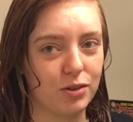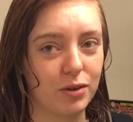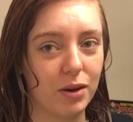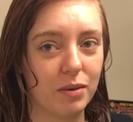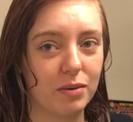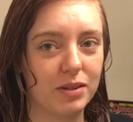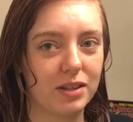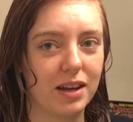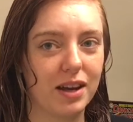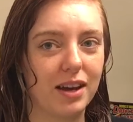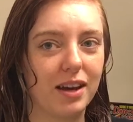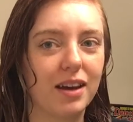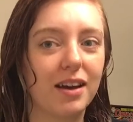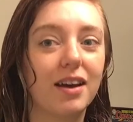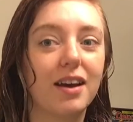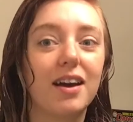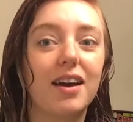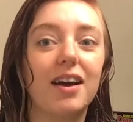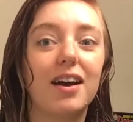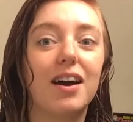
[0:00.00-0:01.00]
so I was like,
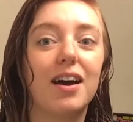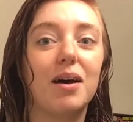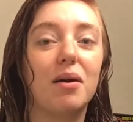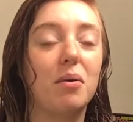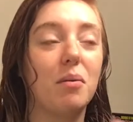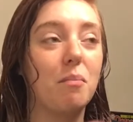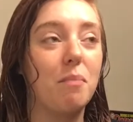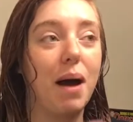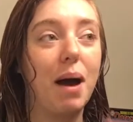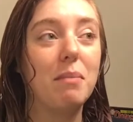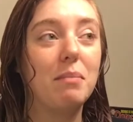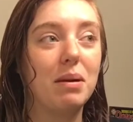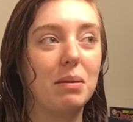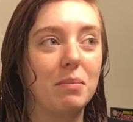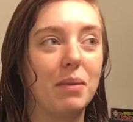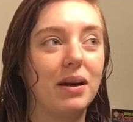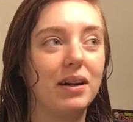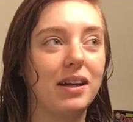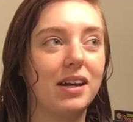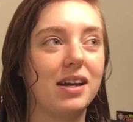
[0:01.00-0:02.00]
bet me
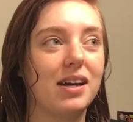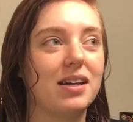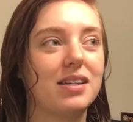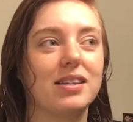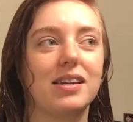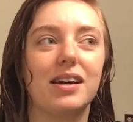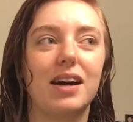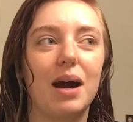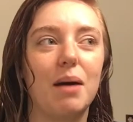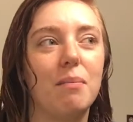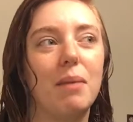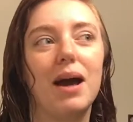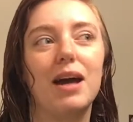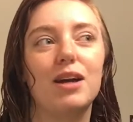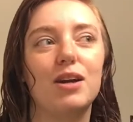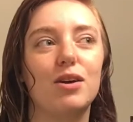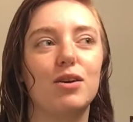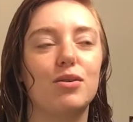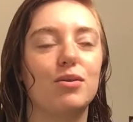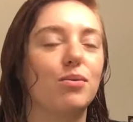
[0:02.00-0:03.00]
money. He's like, I bet
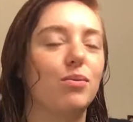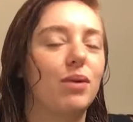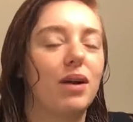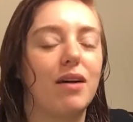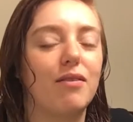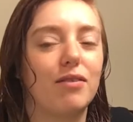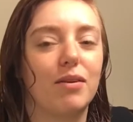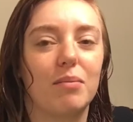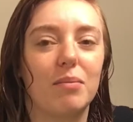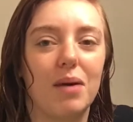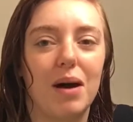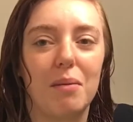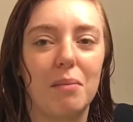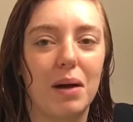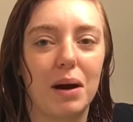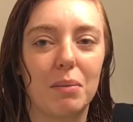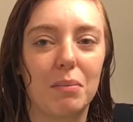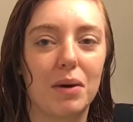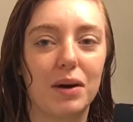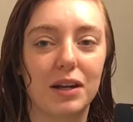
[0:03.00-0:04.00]
you whatever
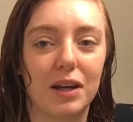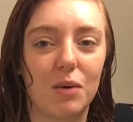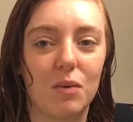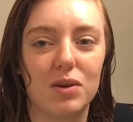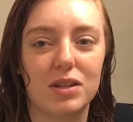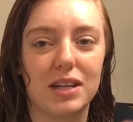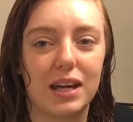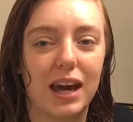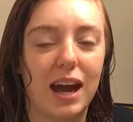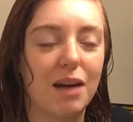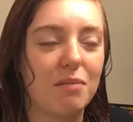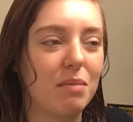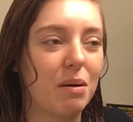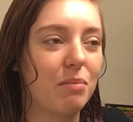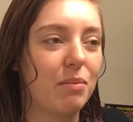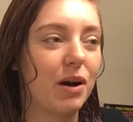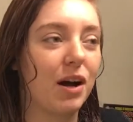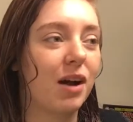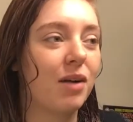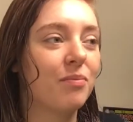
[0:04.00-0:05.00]
amount of money it was, I can't
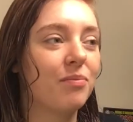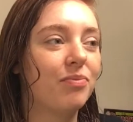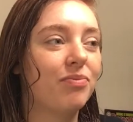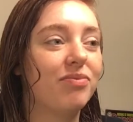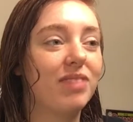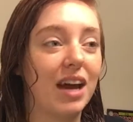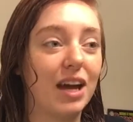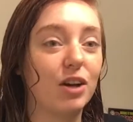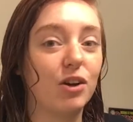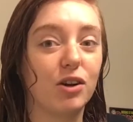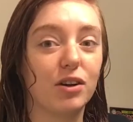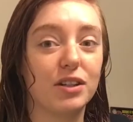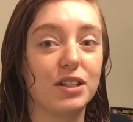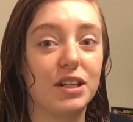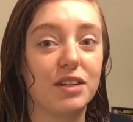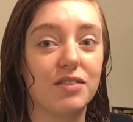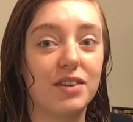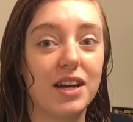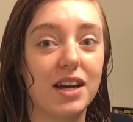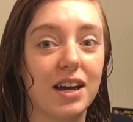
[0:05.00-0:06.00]
remember, that you're on
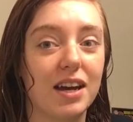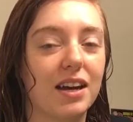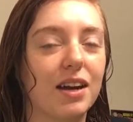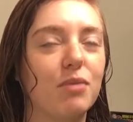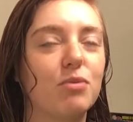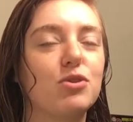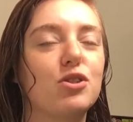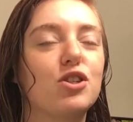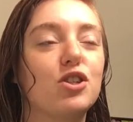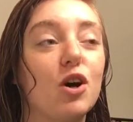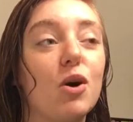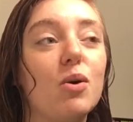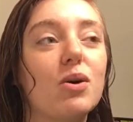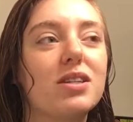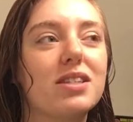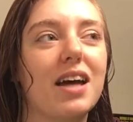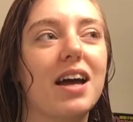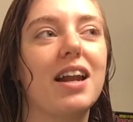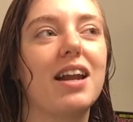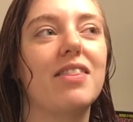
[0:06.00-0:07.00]
TV. And I was so
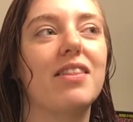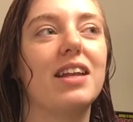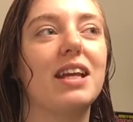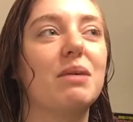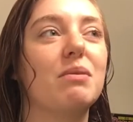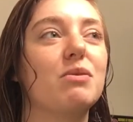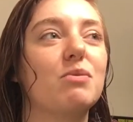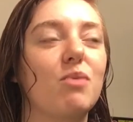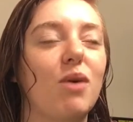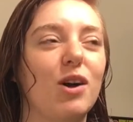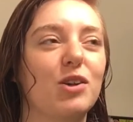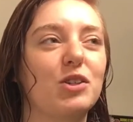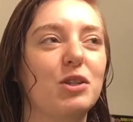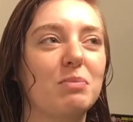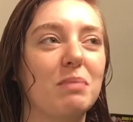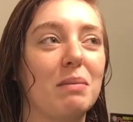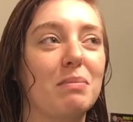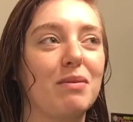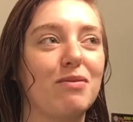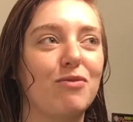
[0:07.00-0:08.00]
excited that he was watching
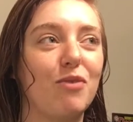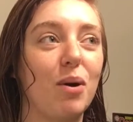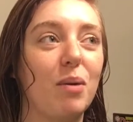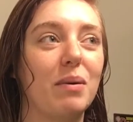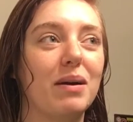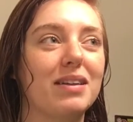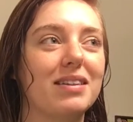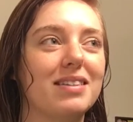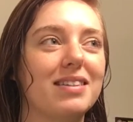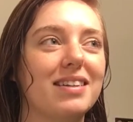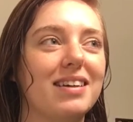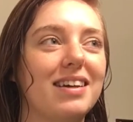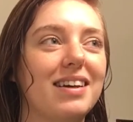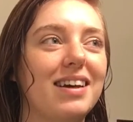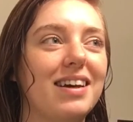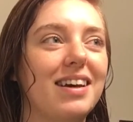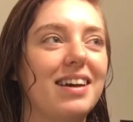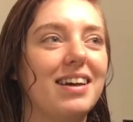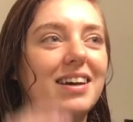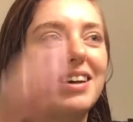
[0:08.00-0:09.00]
my performance.
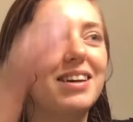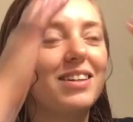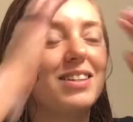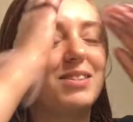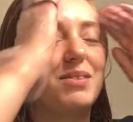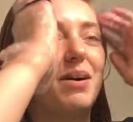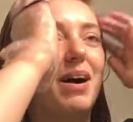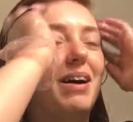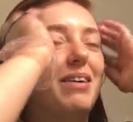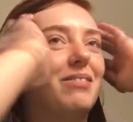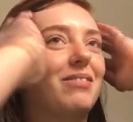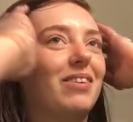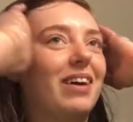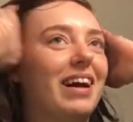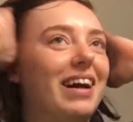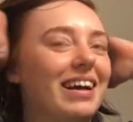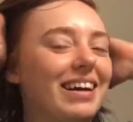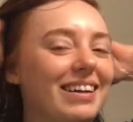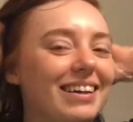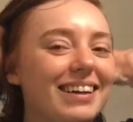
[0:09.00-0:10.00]
So I
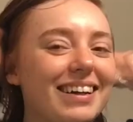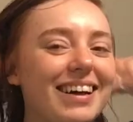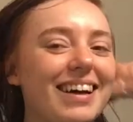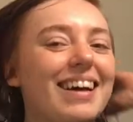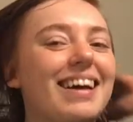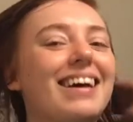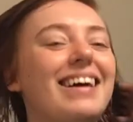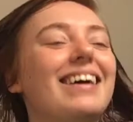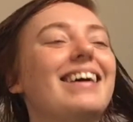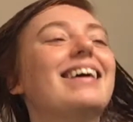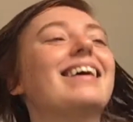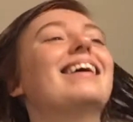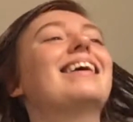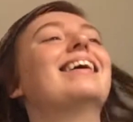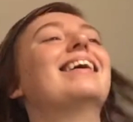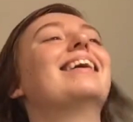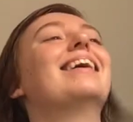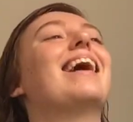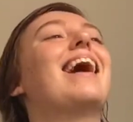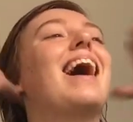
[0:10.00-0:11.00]
ran,
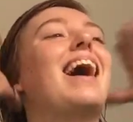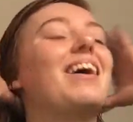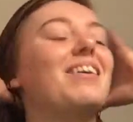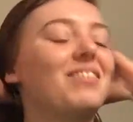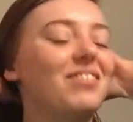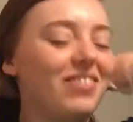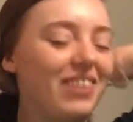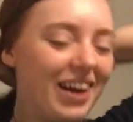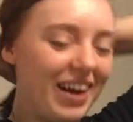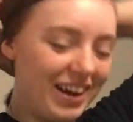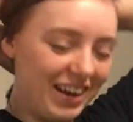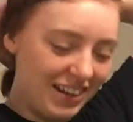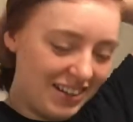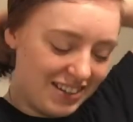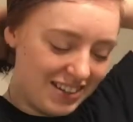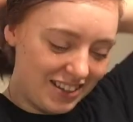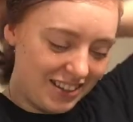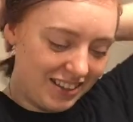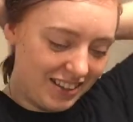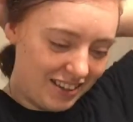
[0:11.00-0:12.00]
I ran
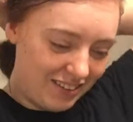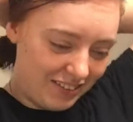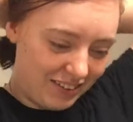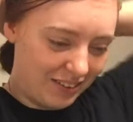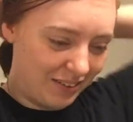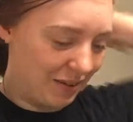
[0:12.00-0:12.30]
into the living